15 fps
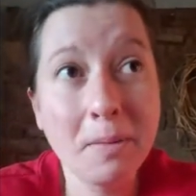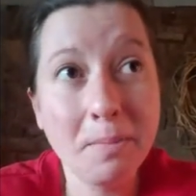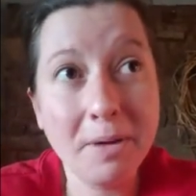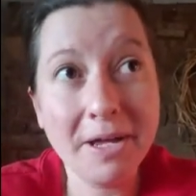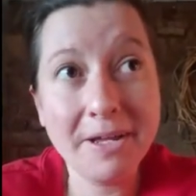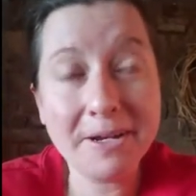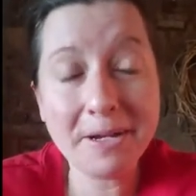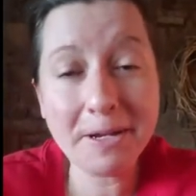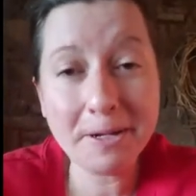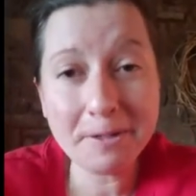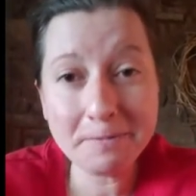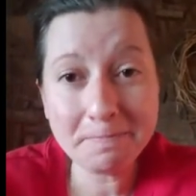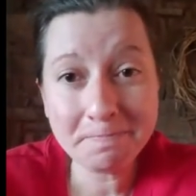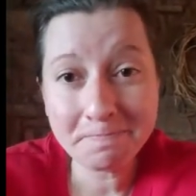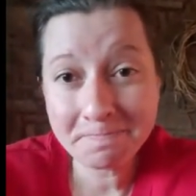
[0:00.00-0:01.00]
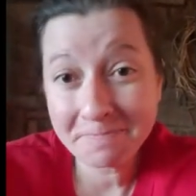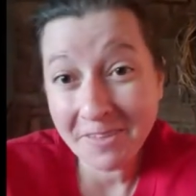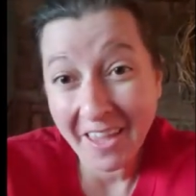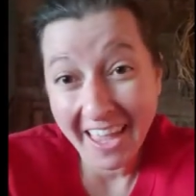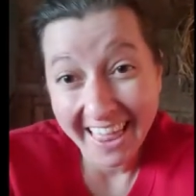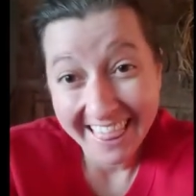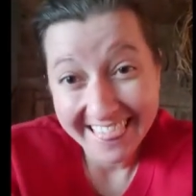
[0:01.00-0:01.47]
but
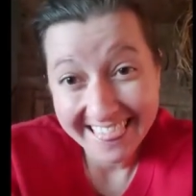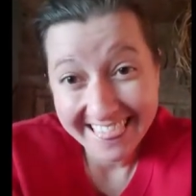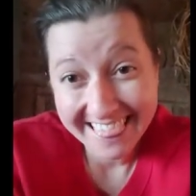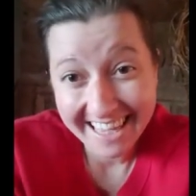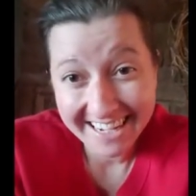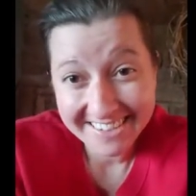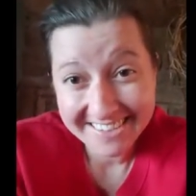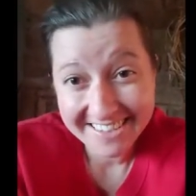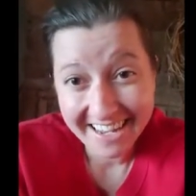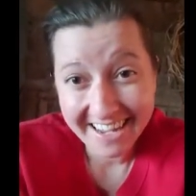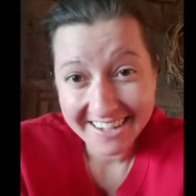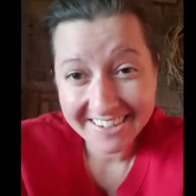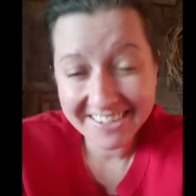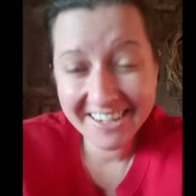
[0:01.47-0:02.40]
that's that.